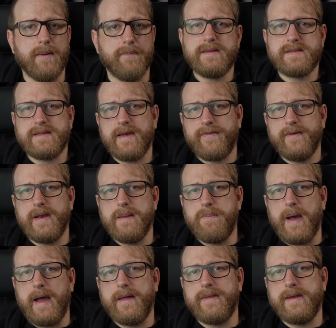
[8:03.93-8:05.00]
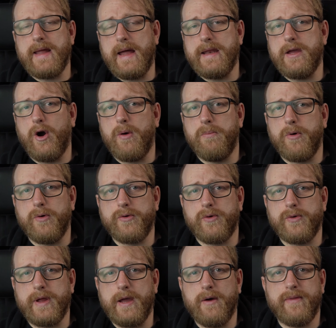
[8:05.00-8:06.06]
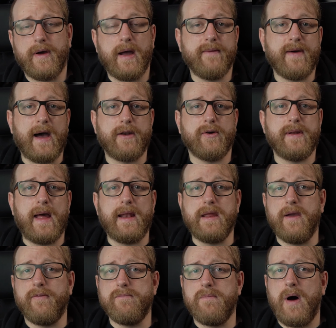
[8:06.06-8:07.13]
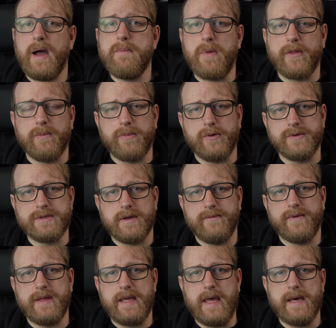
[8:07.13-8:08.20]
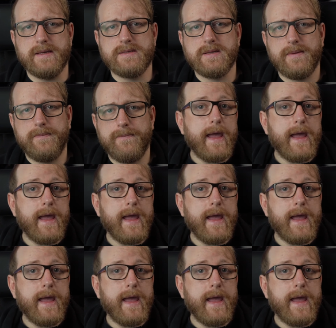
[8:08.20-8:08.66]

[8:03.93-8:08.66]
It's definitely better than any onboard audio that I've had on any of my motherboards over the years.